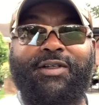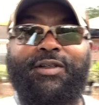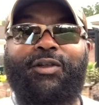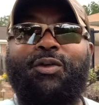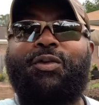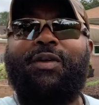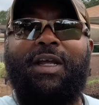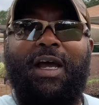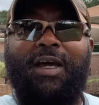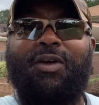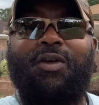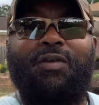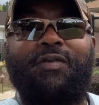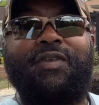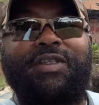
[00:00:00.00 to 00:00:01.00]
Do not
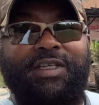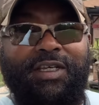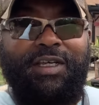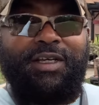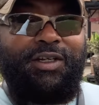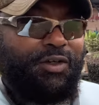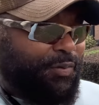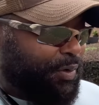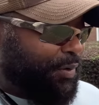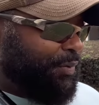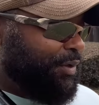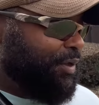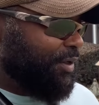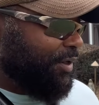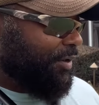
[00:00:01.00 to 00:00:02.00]
overseed your
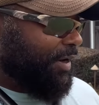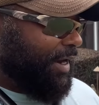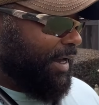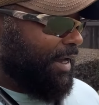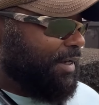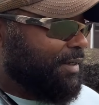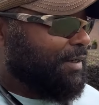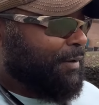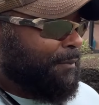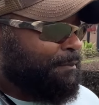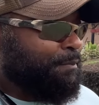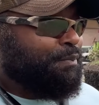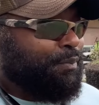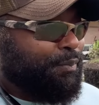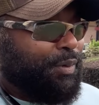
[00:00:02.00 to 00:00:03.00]
Bermuda grass.
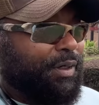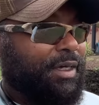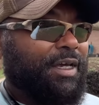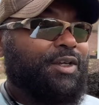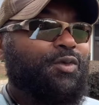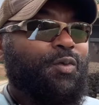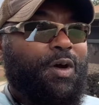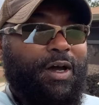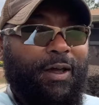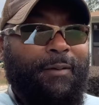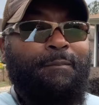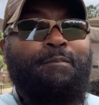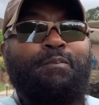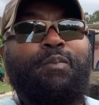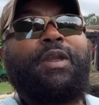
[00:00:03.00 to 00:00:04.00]
But guess what?
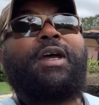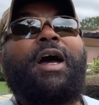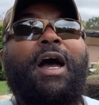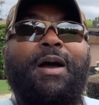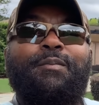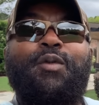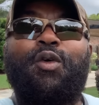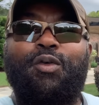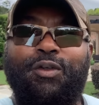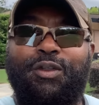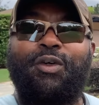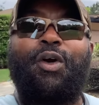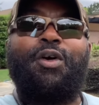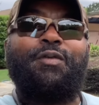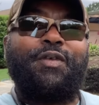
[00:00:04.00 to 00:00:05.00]
I'm going to
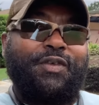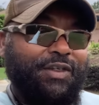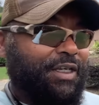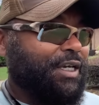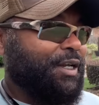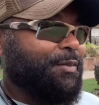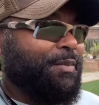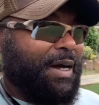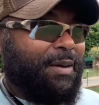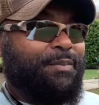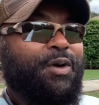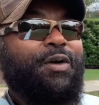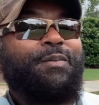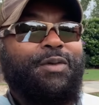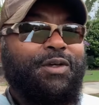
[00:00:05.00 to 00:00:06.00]
overseed my
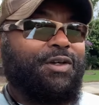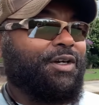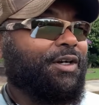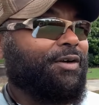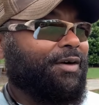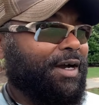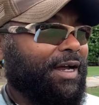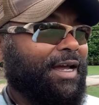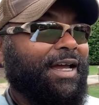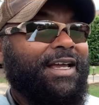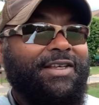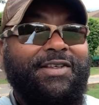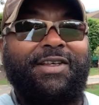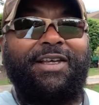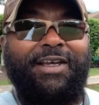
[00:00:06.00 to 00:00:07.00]
Bermuda
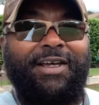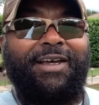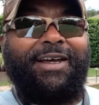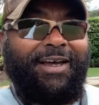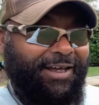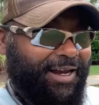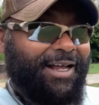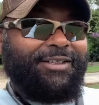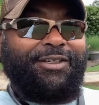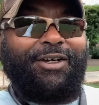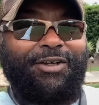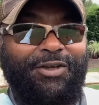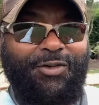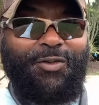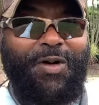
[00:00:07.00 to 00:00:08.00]
grass, and I'll tell
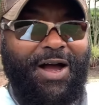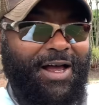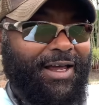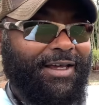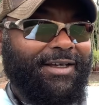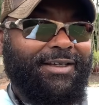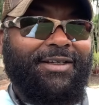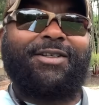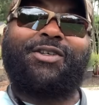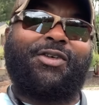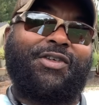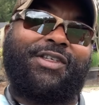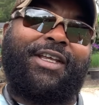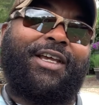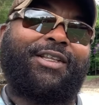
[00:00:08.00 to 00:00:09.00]
you why. So
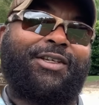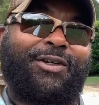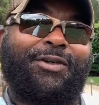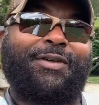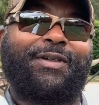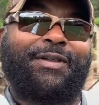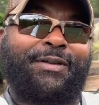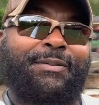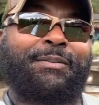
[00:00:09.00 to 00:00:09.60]
stay tuned.